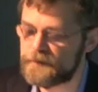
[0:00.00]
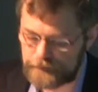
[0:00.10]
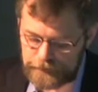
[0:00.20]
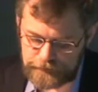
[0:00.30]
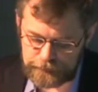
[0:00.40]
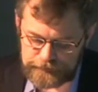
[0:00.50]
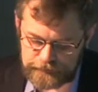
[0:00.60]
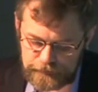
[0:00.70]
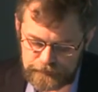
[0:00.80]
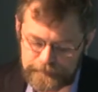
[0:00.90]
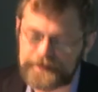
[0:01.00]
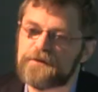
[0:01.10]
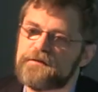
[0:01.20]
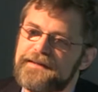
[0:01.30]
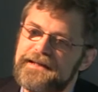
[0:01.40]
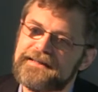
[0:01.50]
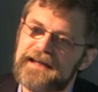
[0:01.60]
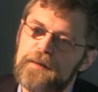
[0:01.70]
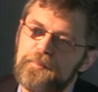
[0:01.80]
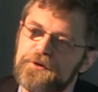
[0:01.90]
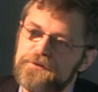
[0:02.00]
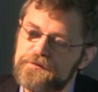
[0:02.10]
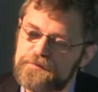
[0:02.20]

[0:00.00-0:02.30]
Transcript: certain results because they tap onto